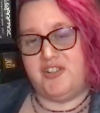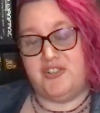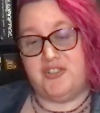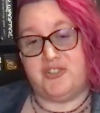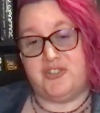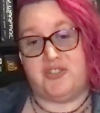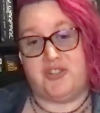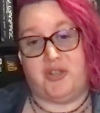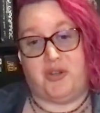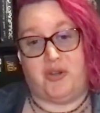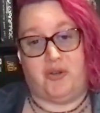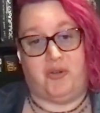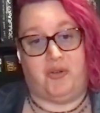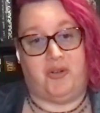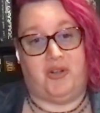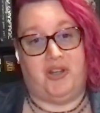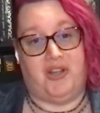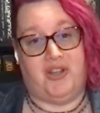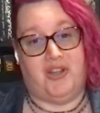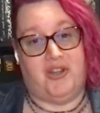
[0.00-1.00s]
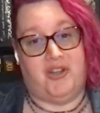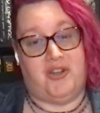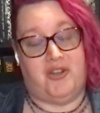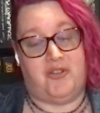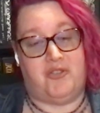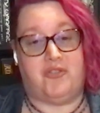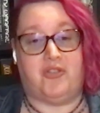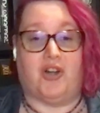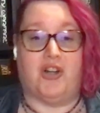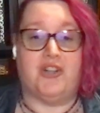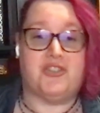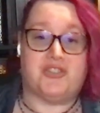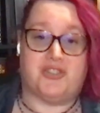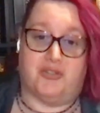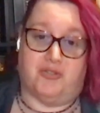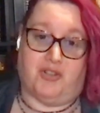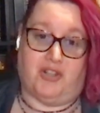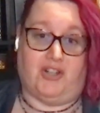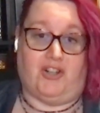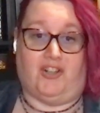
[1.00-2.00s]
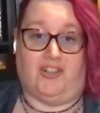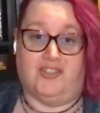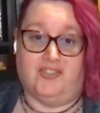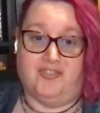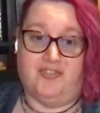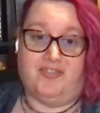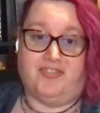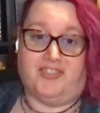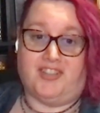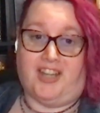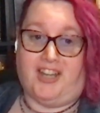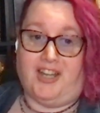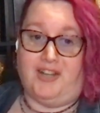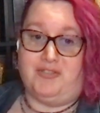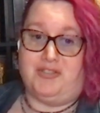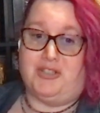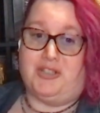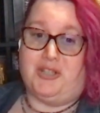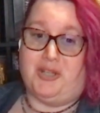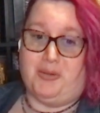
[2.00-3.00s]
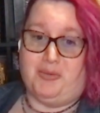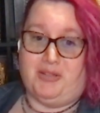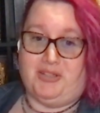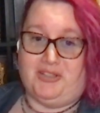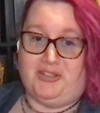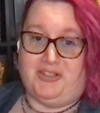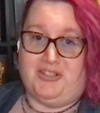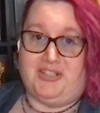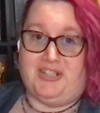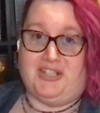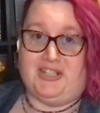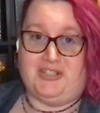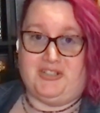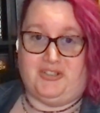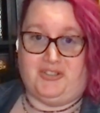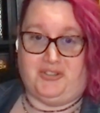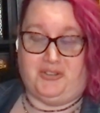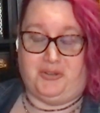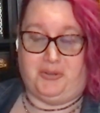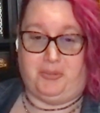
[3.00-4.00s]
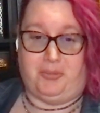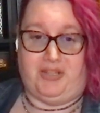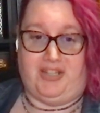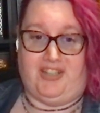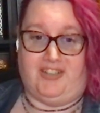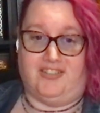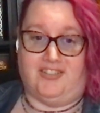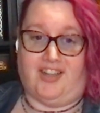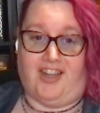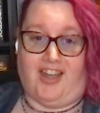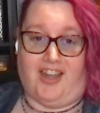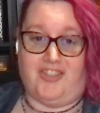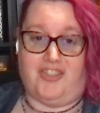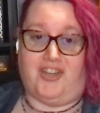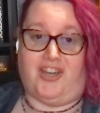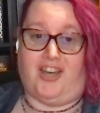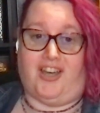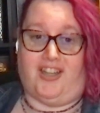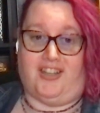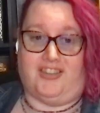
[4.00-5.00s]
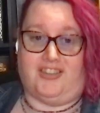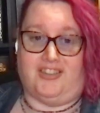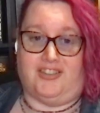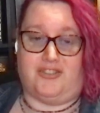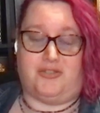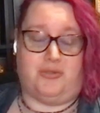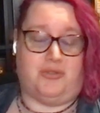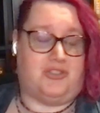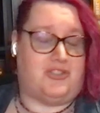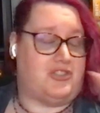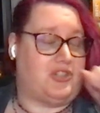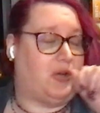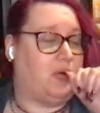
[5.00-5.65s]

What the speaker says: So, first of all, I have to comment on Daniel a little bit. I thought this was so